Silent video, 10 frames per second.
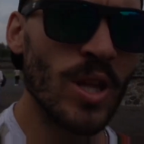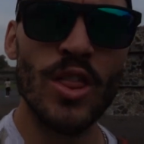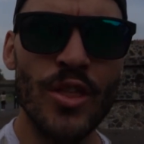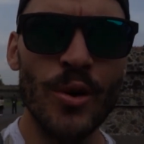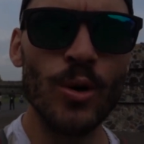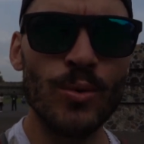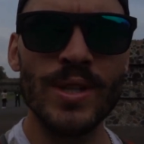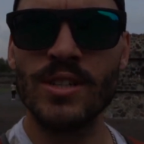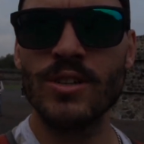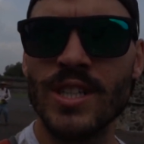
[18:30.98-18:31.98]
thorough
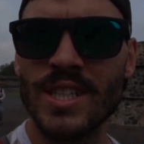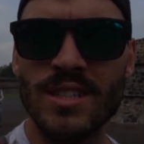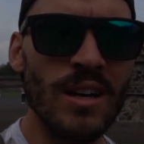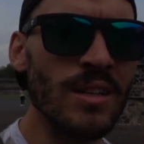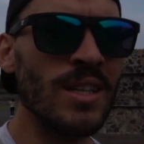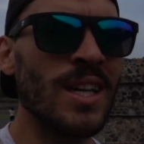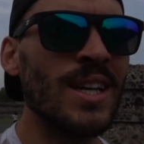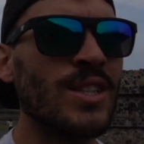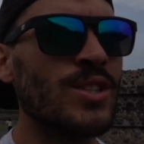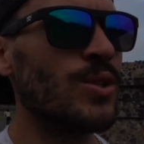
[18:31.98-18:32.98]
researching done
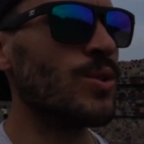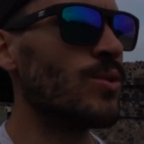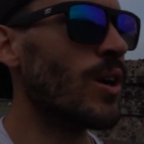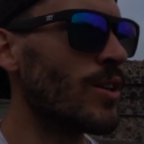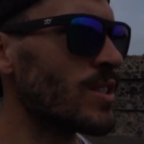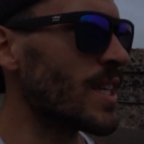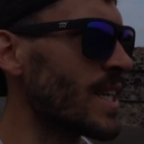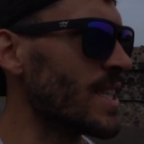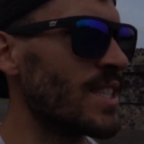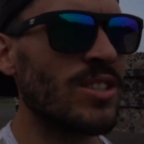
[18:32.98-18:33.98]
to
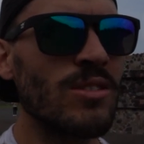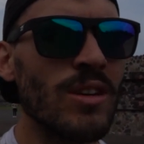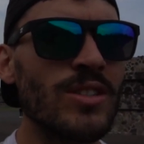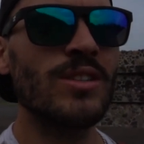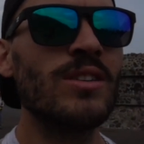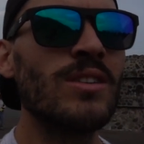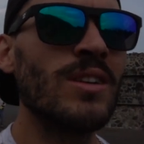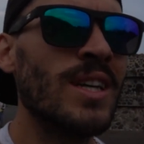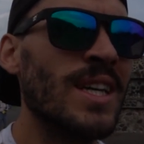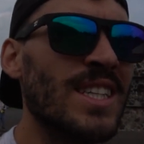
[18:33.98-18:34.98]
understand its structure,
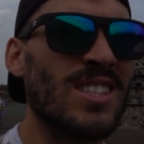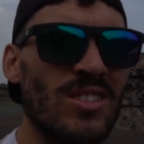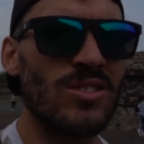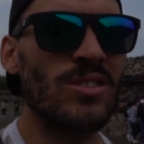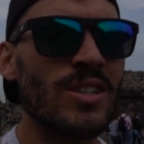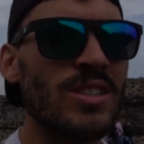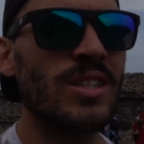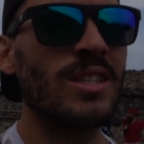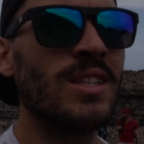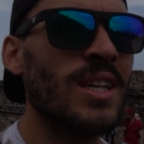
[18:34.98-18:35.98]
its
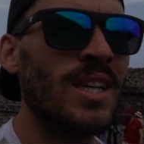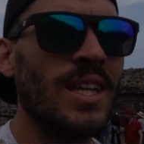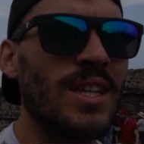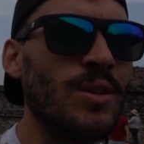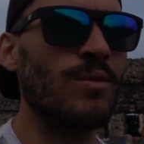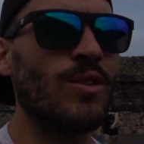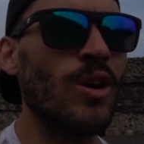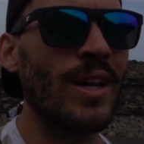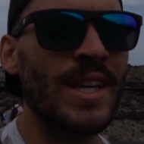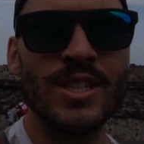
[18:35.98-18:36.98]
construction, and the
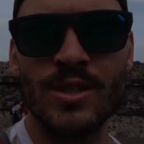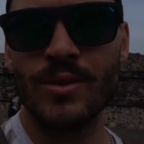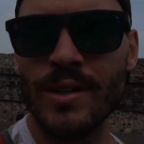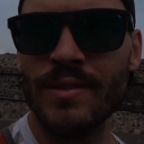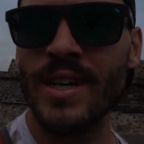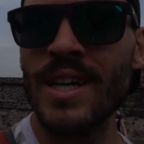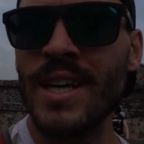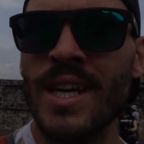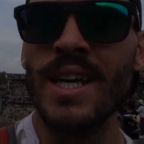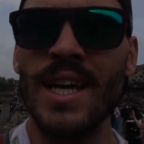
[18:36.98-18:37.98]
overall history of it.
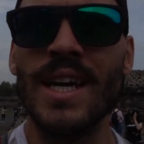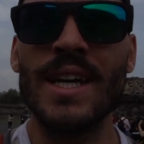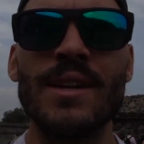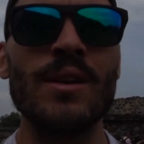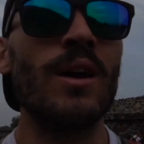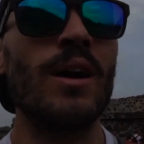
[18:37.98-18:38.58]
And